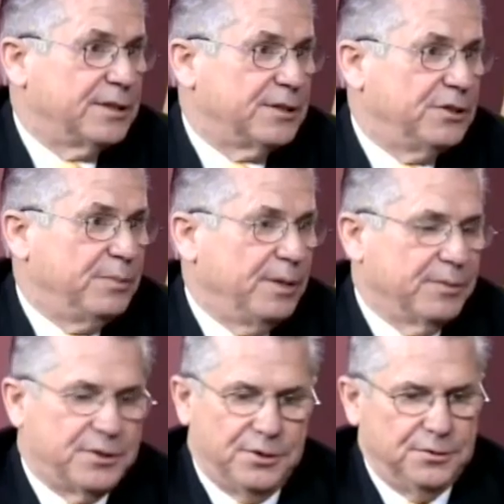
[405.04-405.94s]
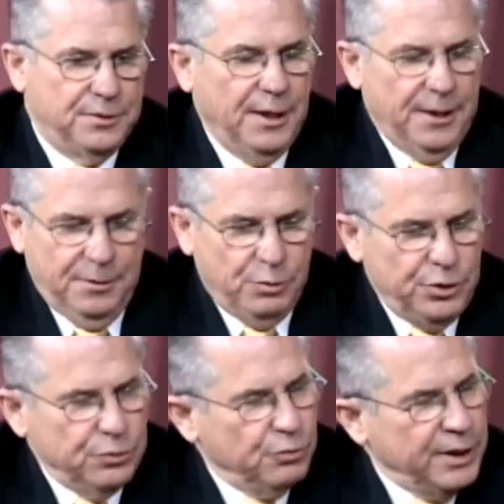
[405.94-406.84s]
us to be able to, when
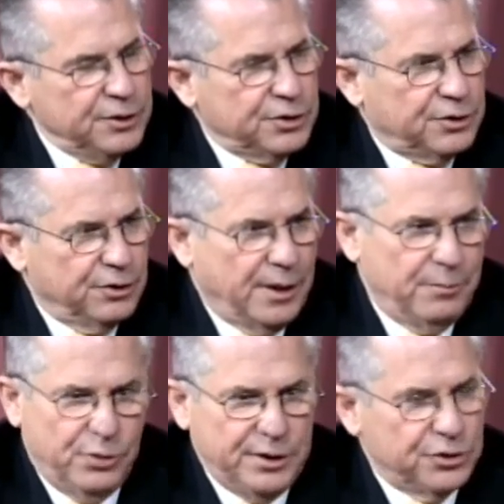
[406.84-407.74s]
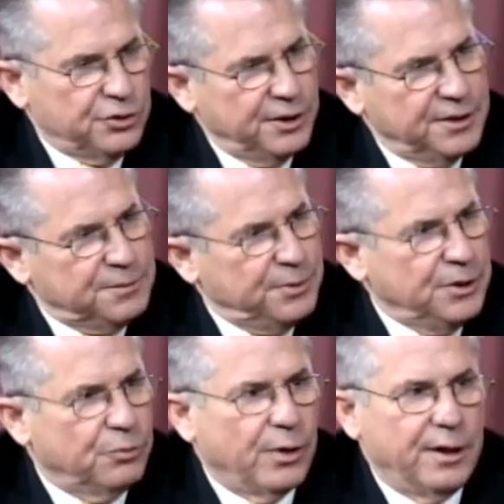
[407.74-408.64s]
you register, I'm registering as
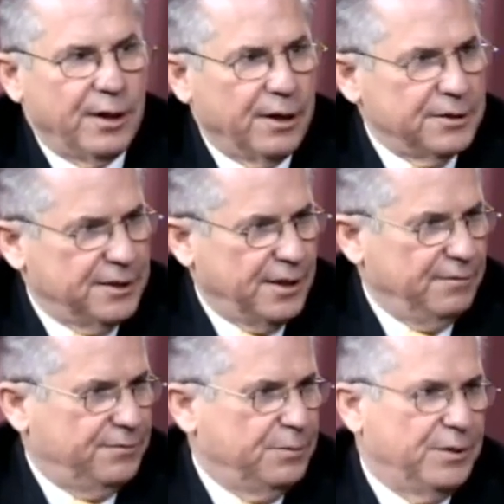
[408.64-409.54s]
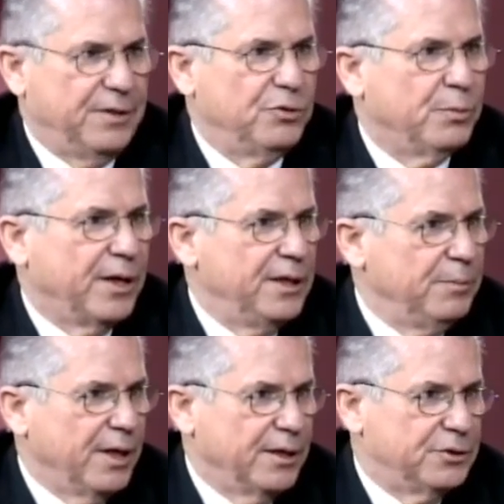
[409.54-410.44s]
Peter Reinhardt, and I give you my
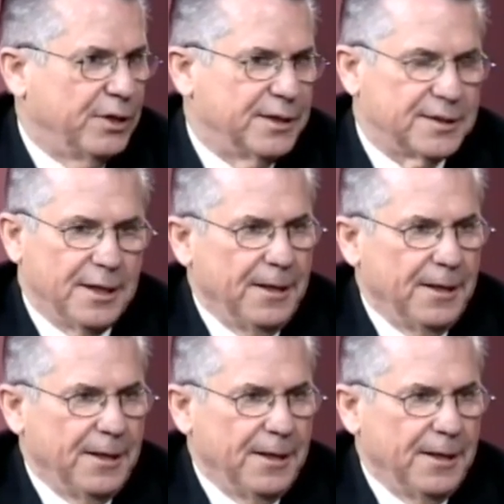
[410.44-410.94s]
email address,